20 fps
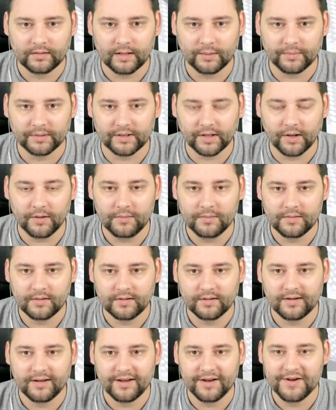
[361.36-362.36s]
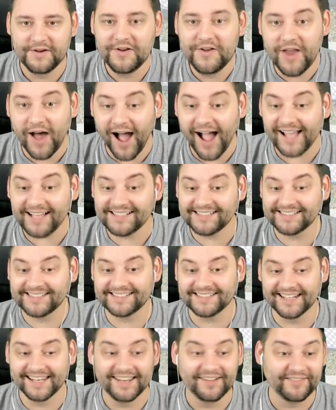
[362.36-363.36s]
There we go.
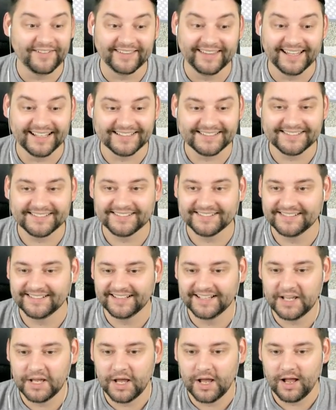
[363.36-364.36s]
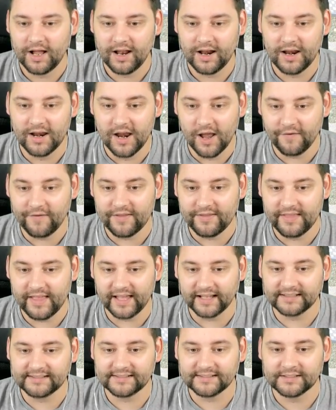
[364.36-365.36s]
Nice! Loving this. Loving
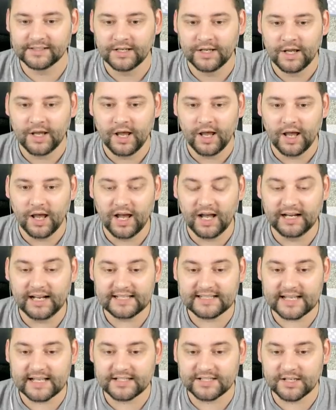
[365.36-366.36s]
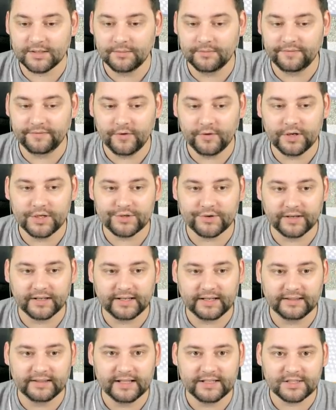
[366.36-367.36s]
this. Uh, let's get some food and
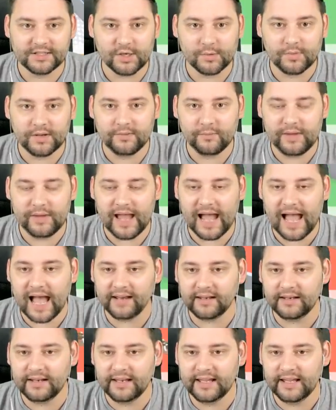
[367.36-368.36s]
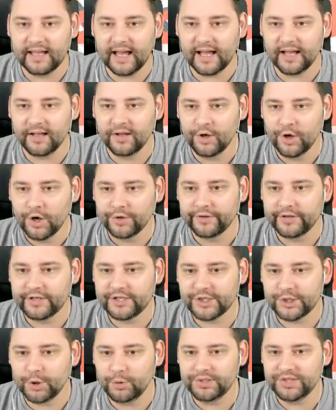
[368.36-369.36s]
drink in then. So we, we had in here the
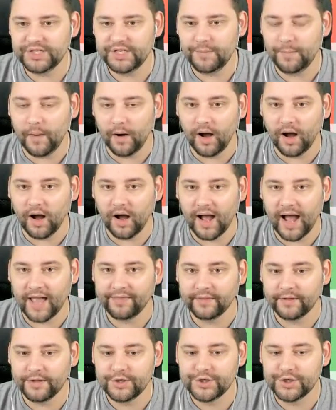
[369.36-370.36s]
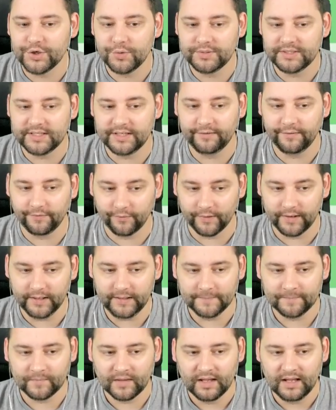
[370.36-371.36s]
sushi bar and the duty
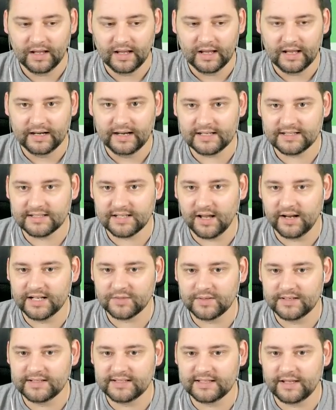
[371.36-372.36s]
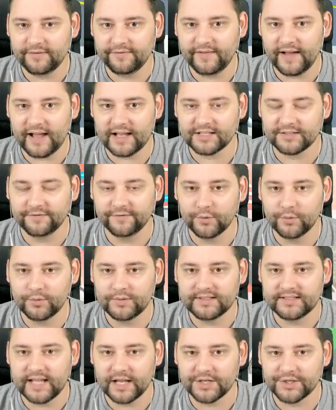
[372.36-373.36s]
free. Let's turn this one into the fast
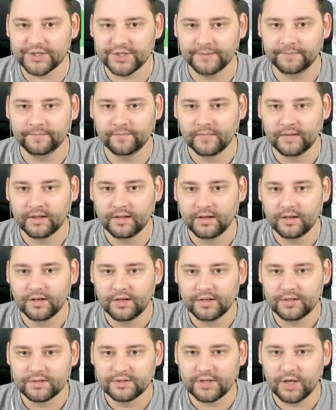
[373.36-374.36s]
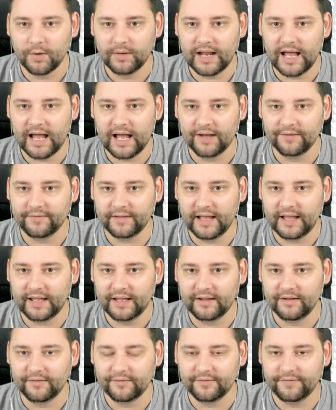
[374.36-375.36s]
food section. So we'll have
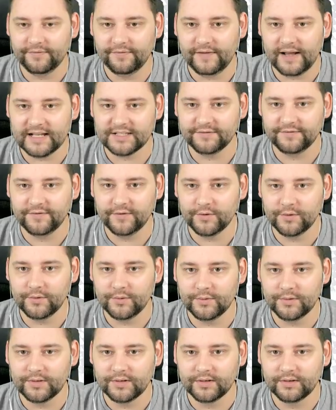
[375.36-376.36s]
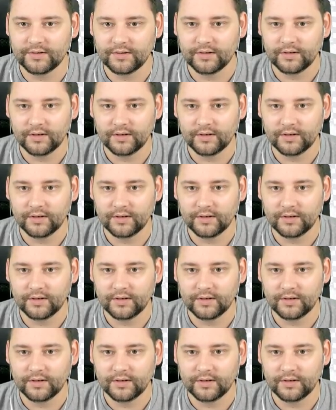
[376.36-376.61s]
a fast food.